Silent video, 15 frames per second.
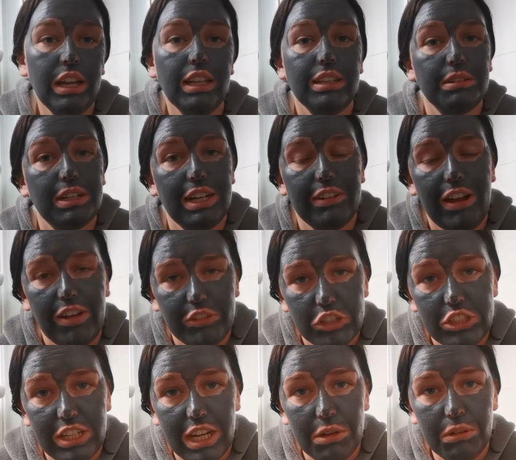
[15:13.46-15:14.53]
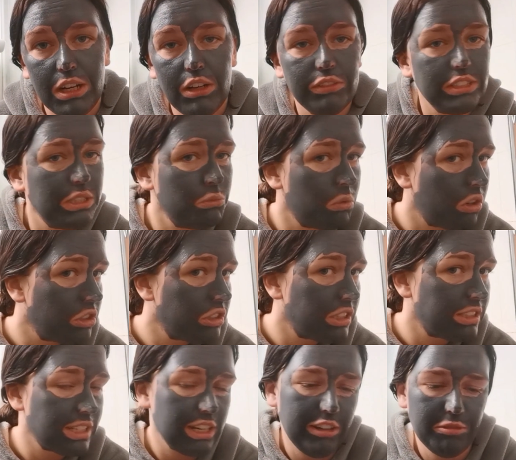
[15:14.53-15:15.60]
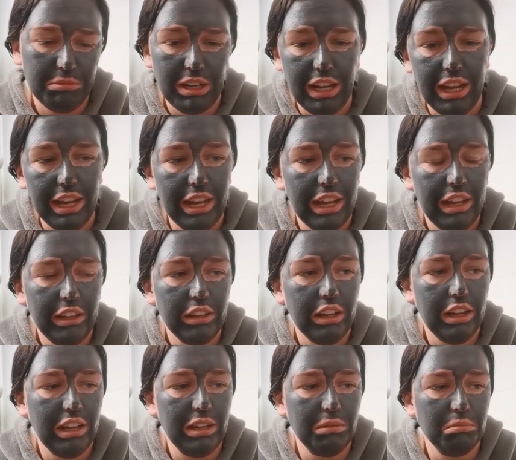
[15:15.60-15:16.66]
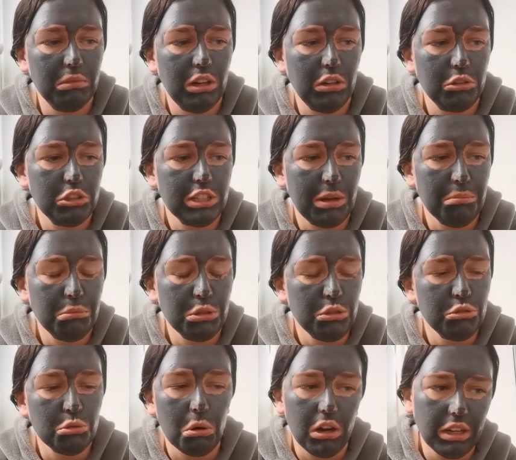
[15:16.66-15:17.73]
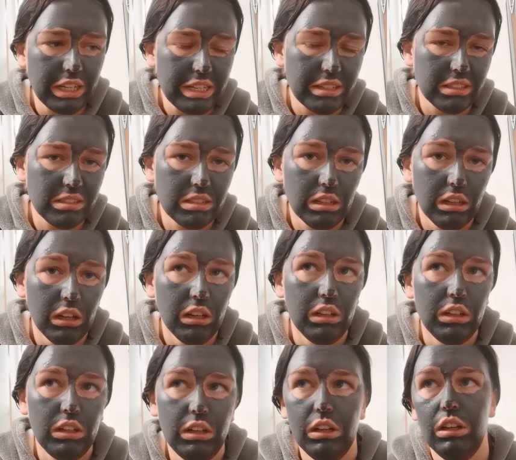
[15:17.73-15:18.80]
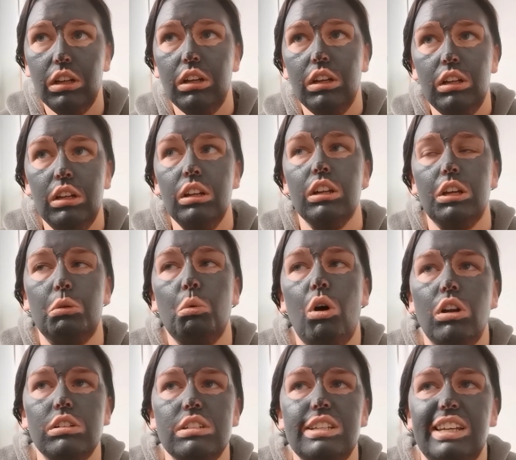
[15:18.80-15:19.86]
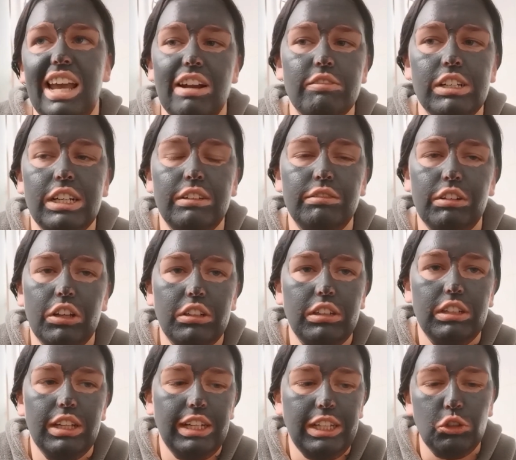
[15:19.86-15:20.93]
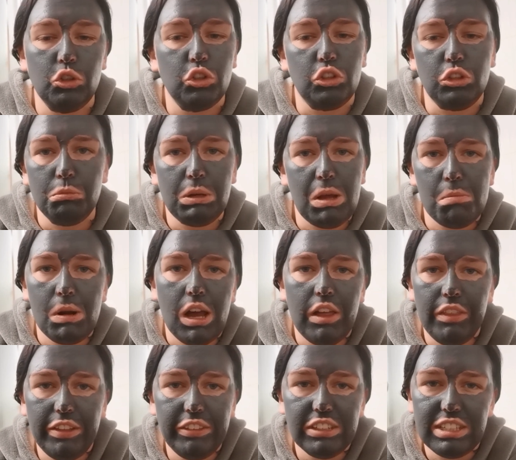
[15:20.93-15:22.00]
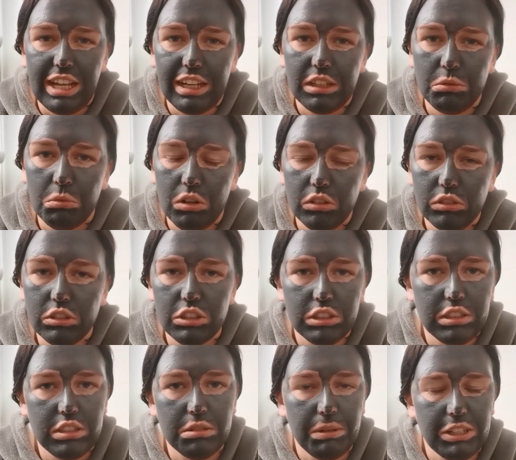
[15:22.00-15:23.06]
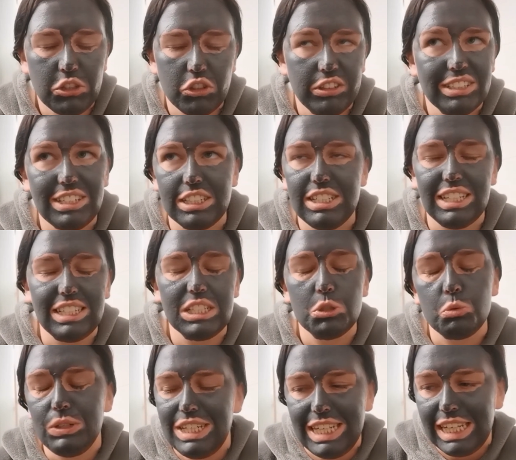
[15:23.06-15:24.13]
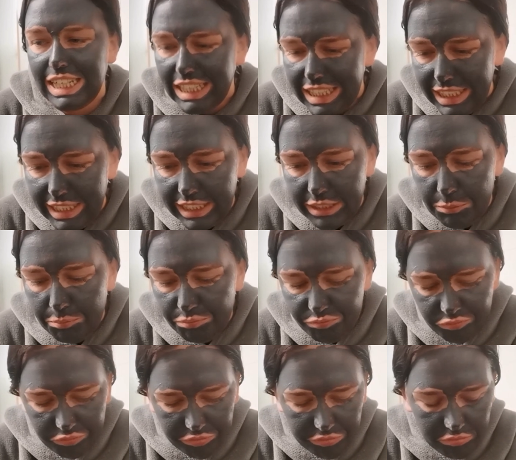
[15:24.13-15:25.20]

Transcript: I'm going to have a shower, obviously wash this out of my hair. I'll shampoo twice. Like one to get rid of like any oil, blah blah, and then the second one just to make sure it's nice and squeaky clean.